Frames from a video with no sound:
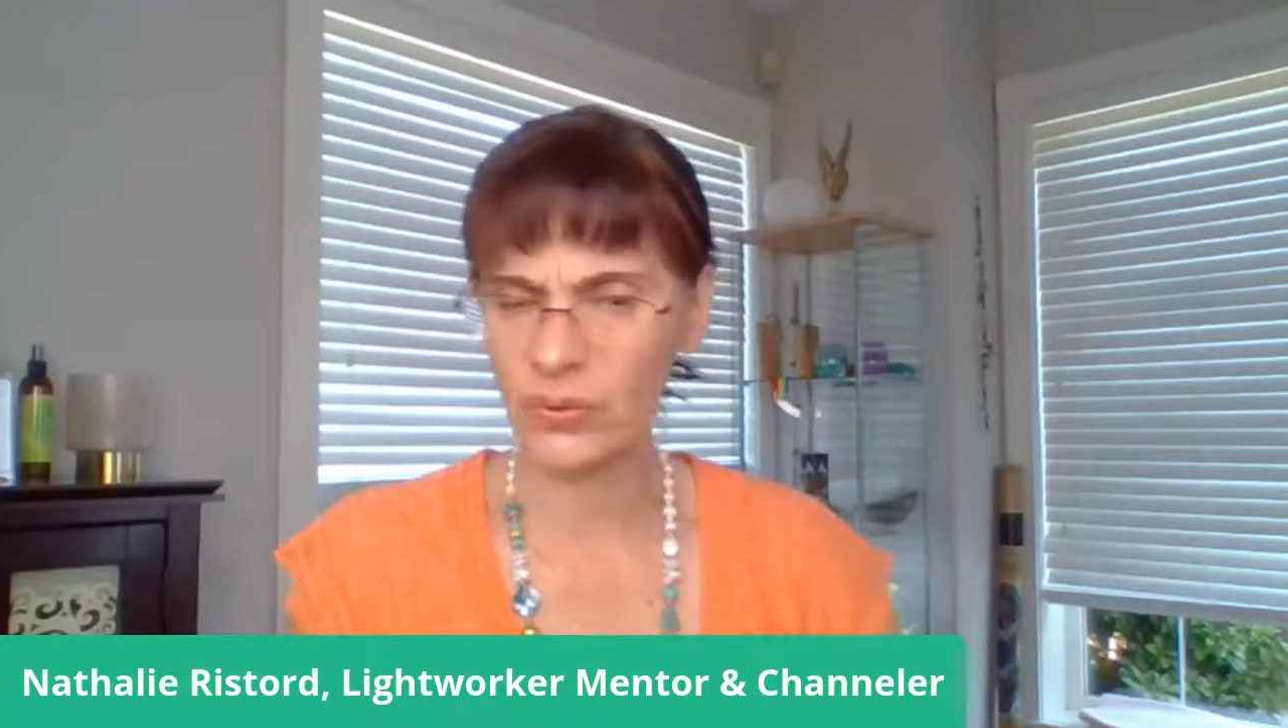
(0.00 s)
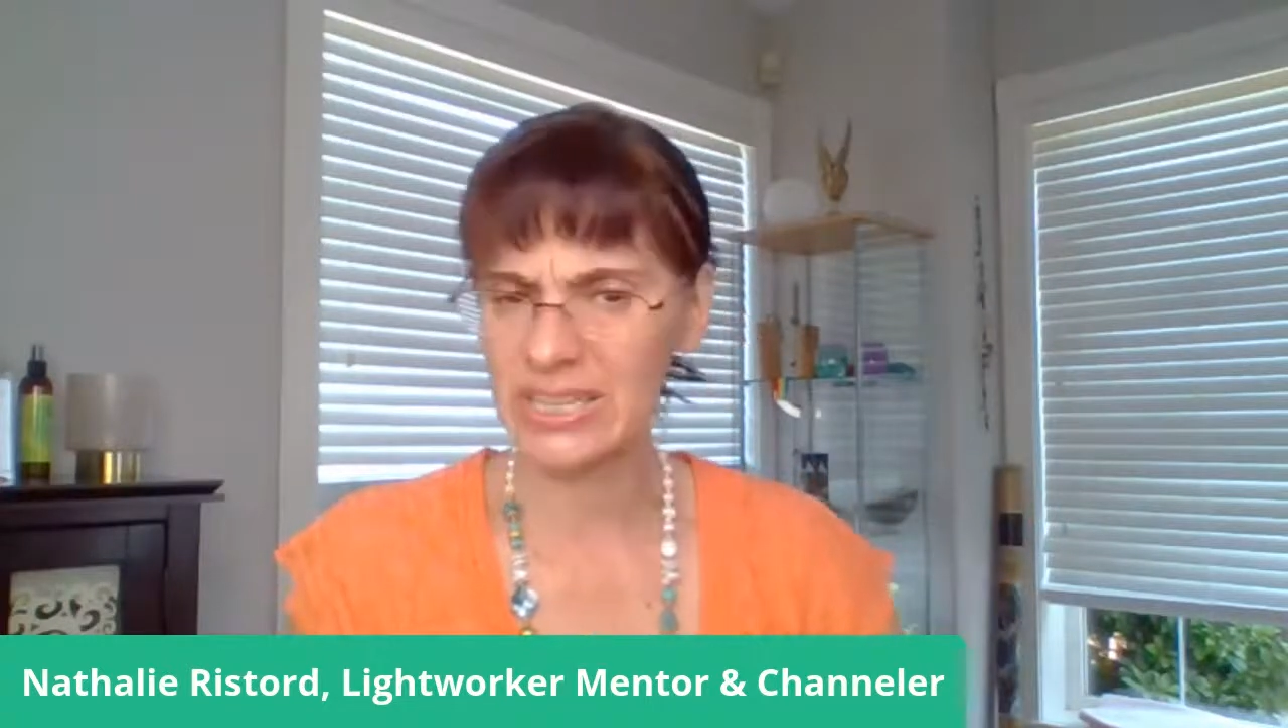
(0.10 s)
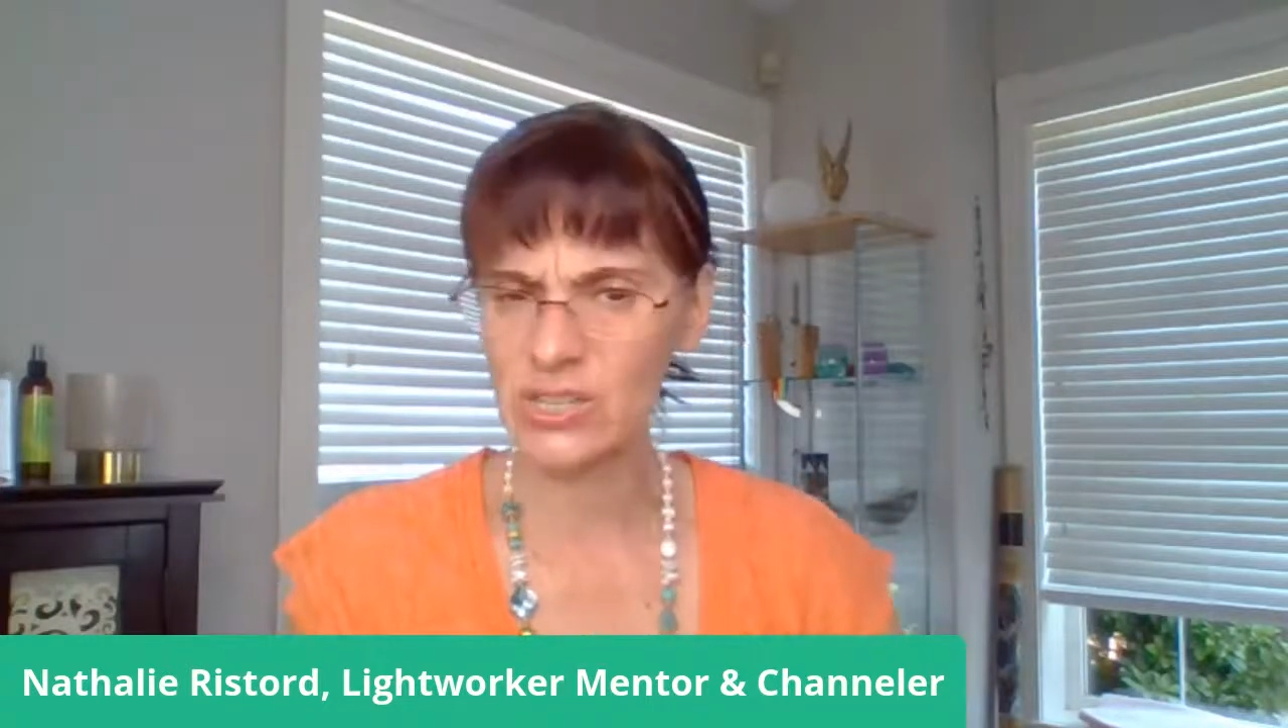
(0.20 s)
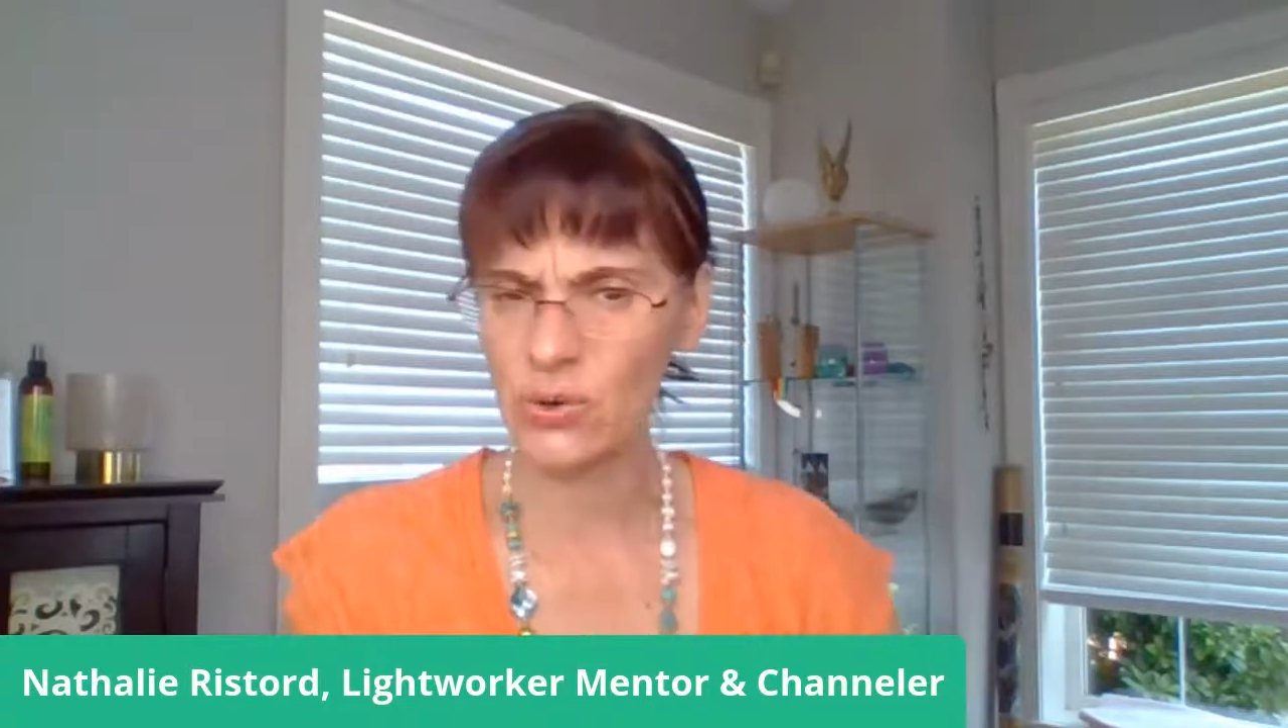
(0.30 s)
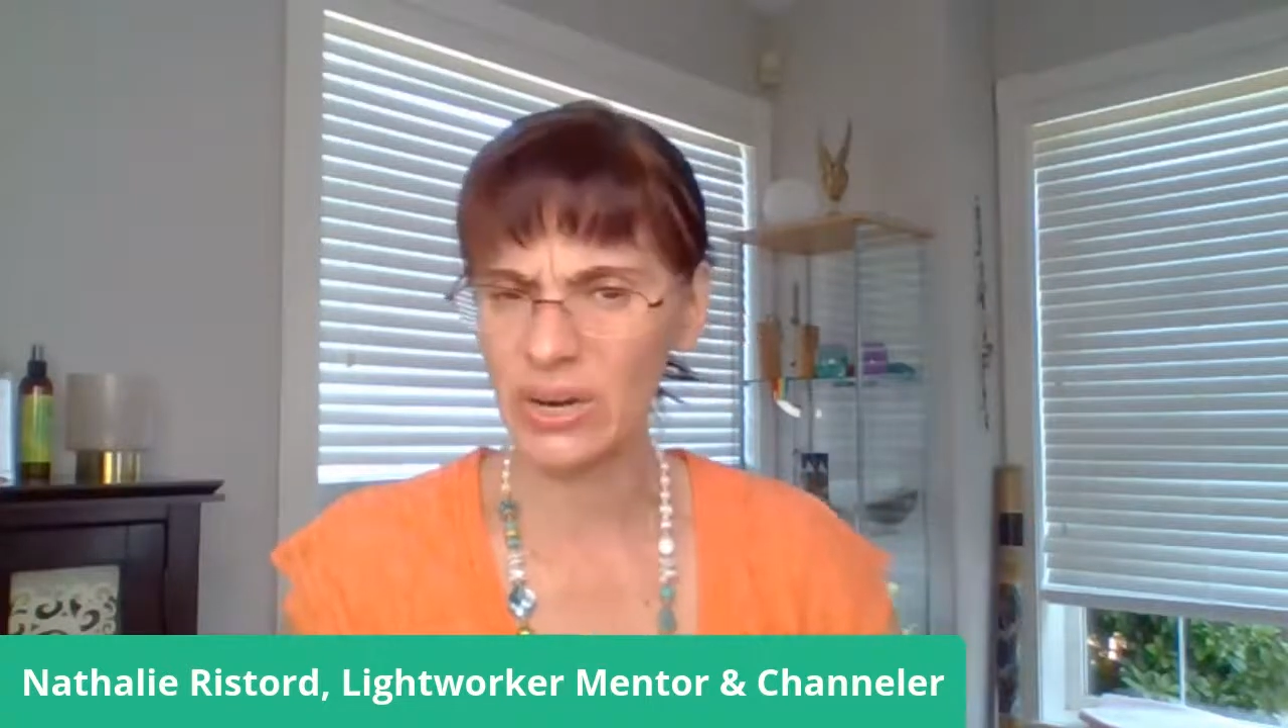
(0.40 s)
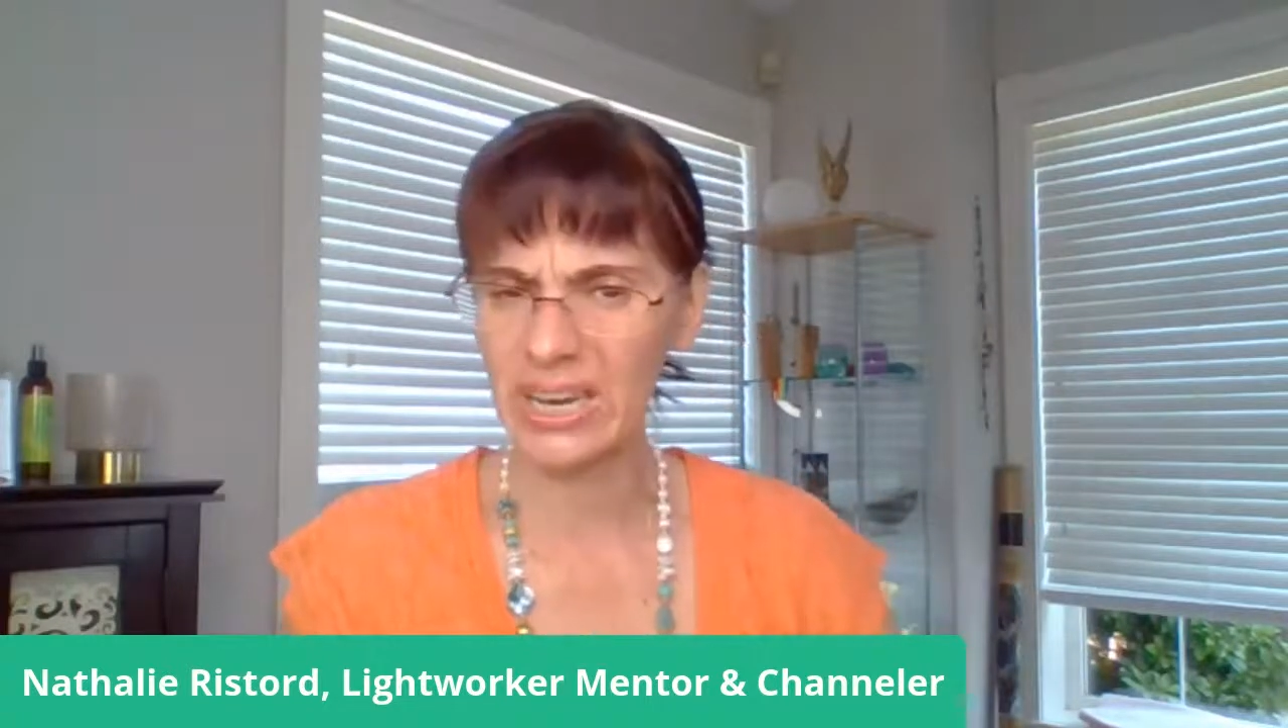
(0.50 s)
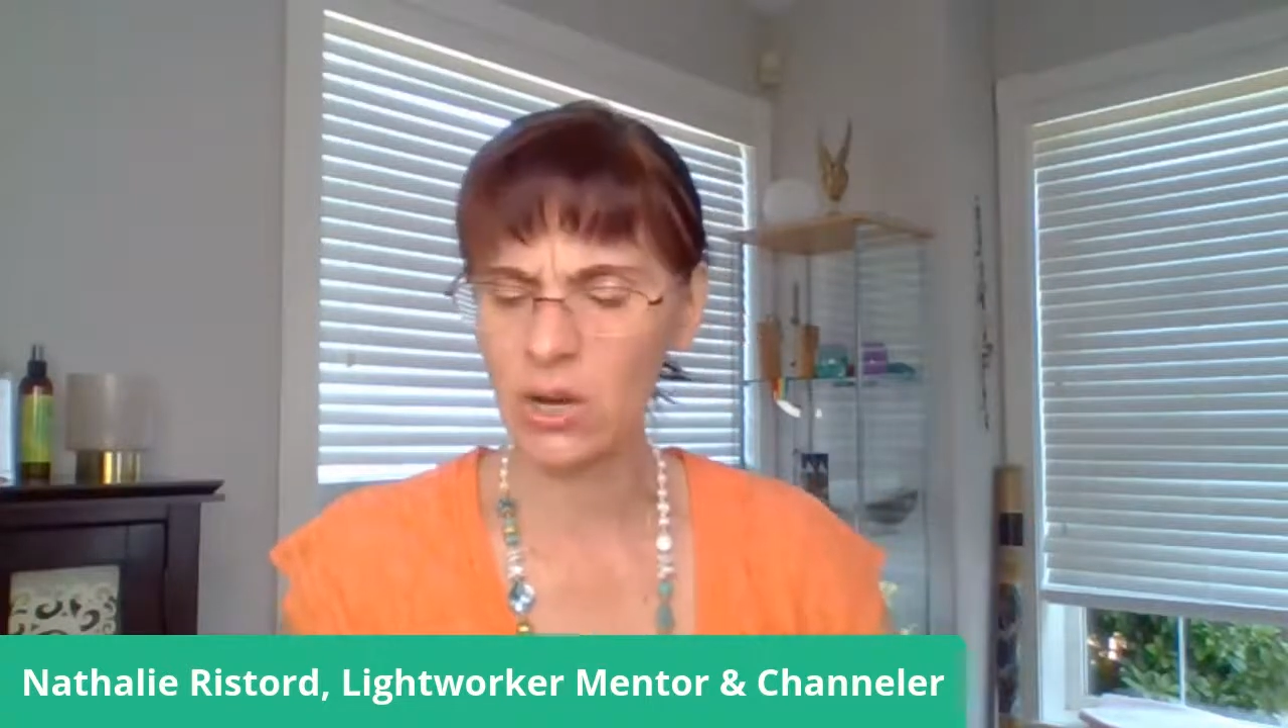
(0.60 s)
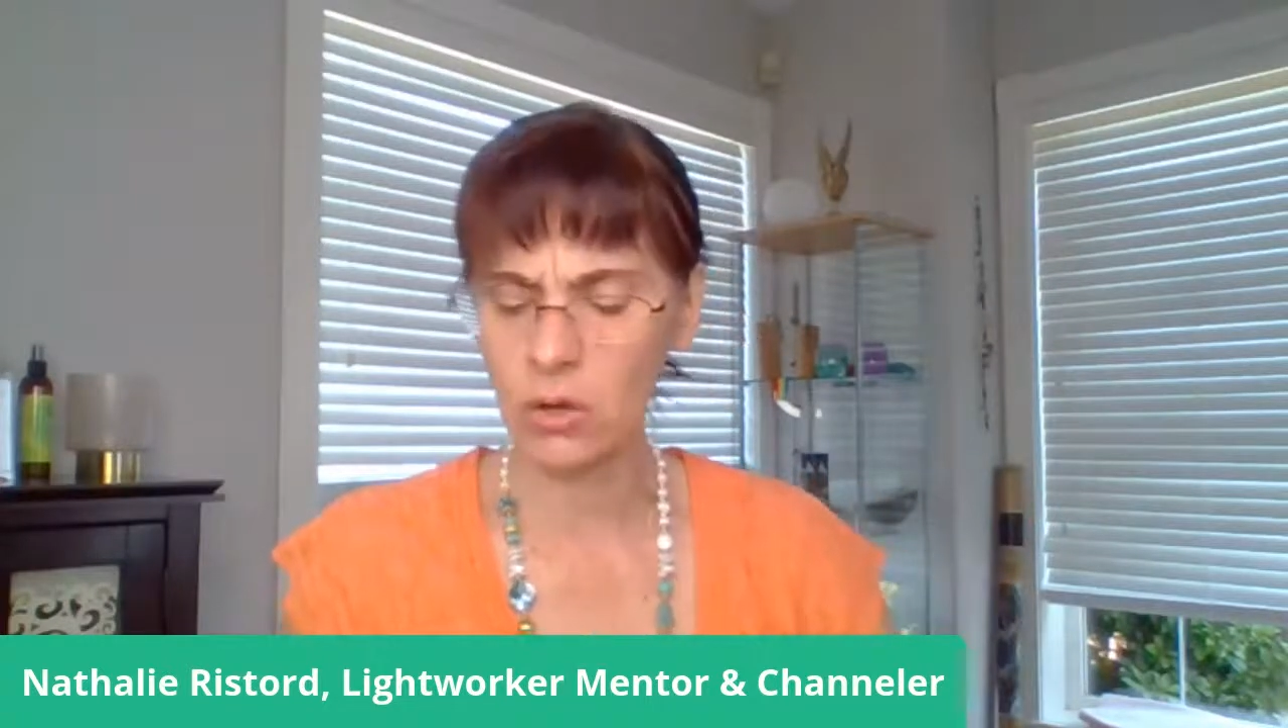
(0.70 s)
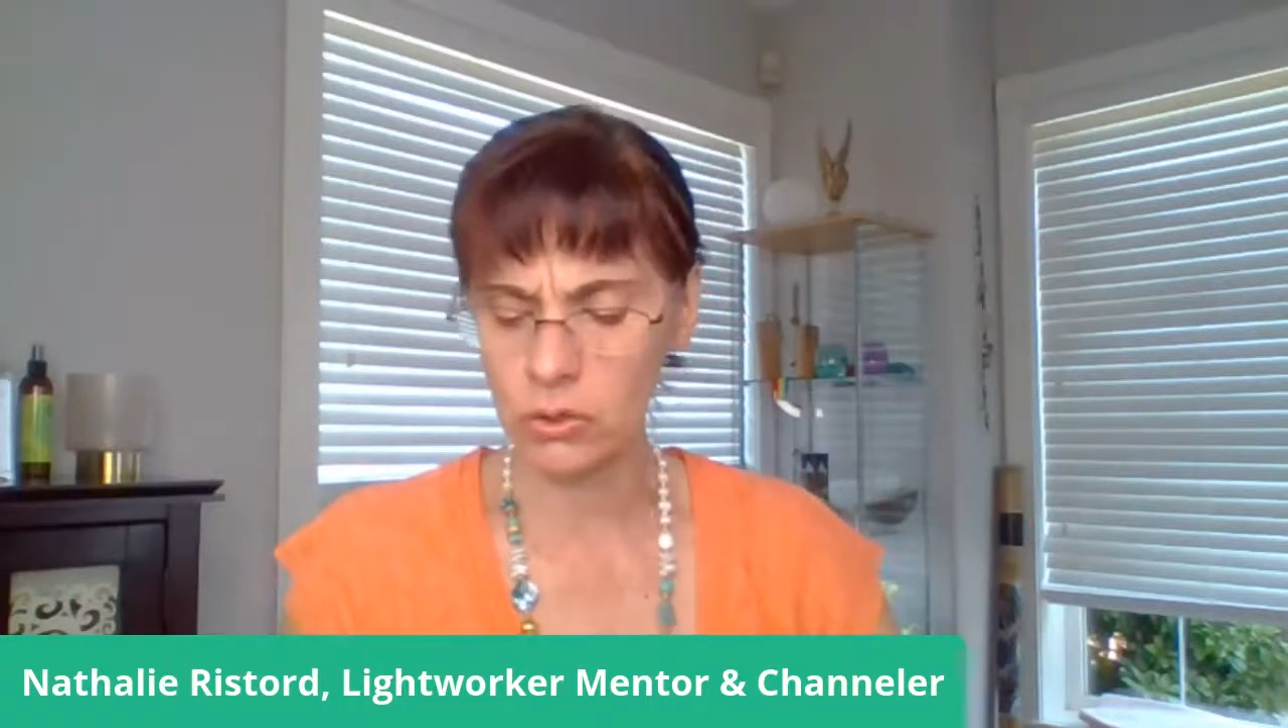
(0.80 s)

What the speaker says: that's your ego.